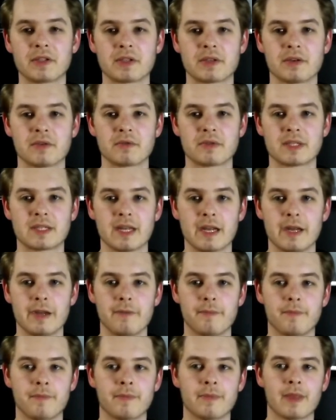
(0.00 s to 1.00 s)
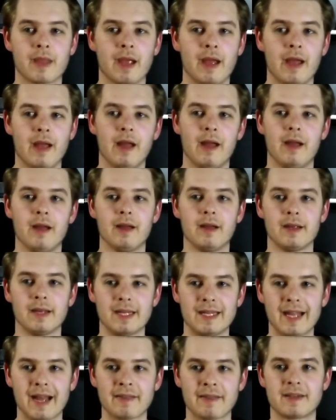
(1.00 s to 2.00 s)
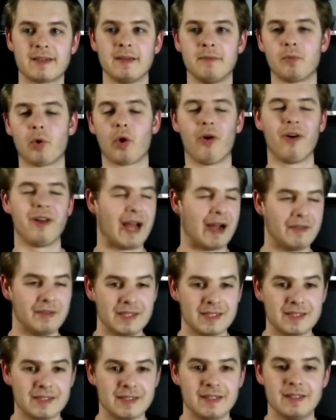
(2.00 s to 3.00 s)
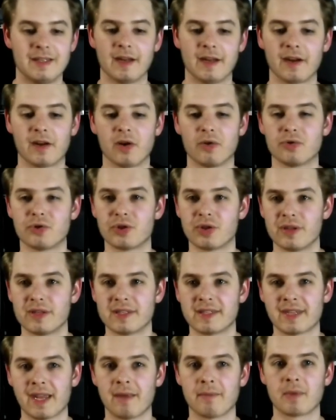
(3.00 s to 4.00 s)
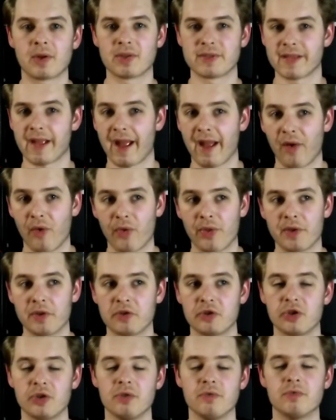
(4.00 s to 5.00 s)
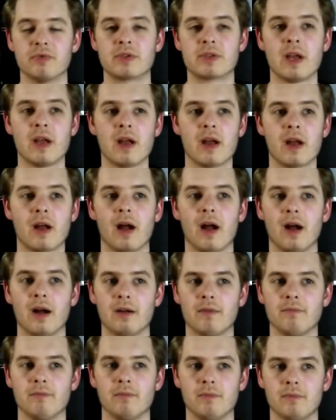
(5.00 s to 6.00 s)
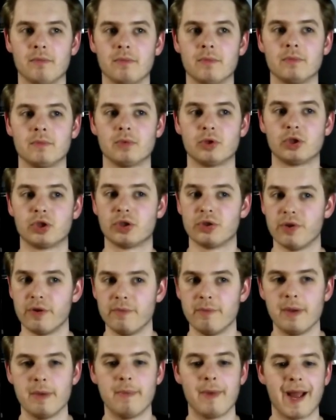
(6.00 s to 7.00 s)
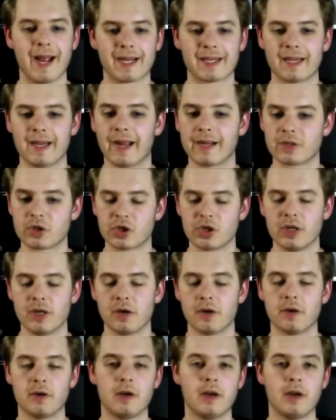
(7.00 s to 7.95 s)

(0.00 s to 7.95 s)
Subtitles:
State, got the team rolling. Obviously, didn't coach this game because of health issues. Should be back next year.